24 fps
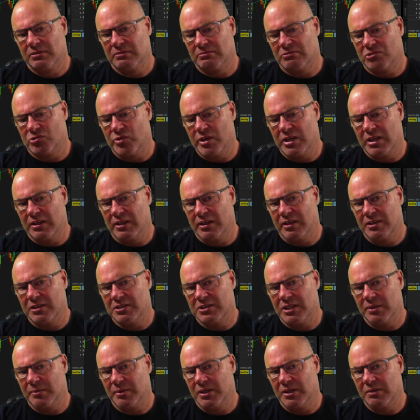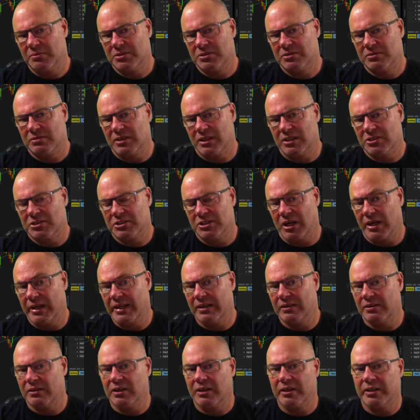green line, is that perhaps a
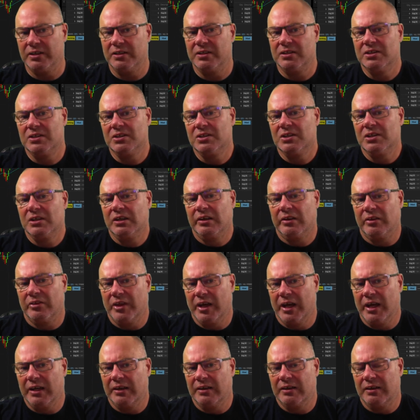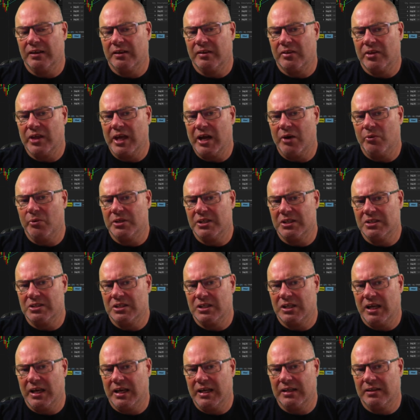cyan line, then that would
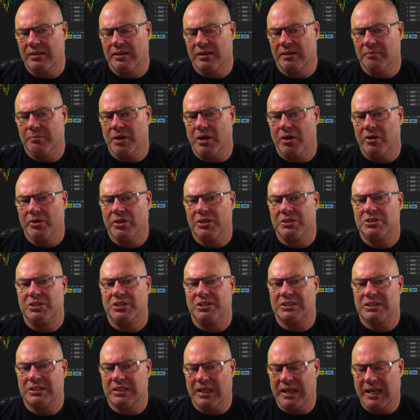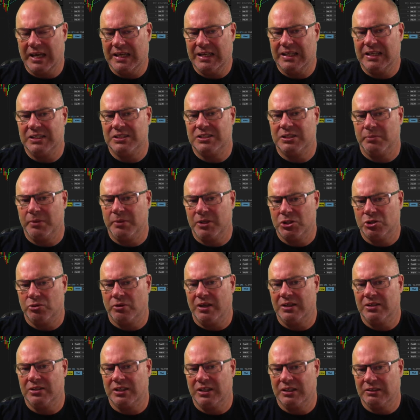indicate that the market is likely to be
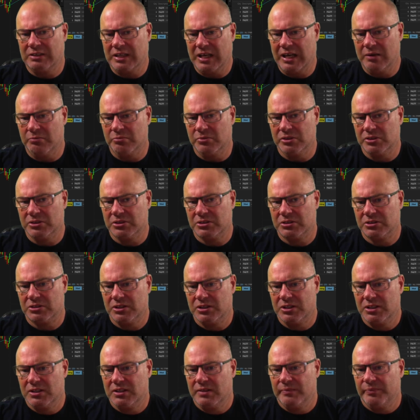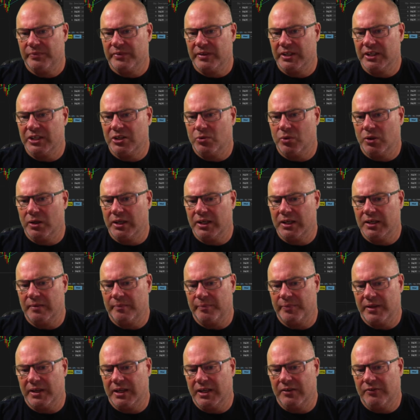trending downwards. Equally,
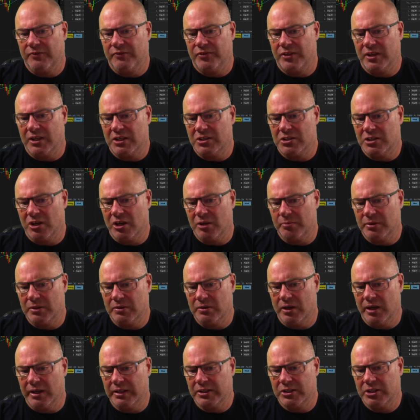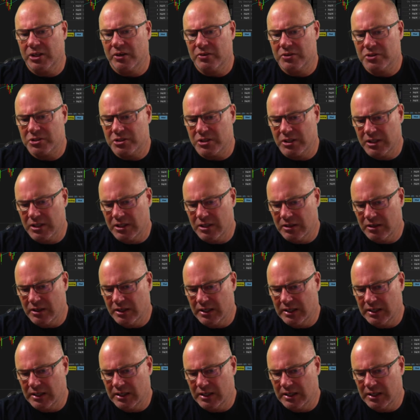if the dark blue line cuts the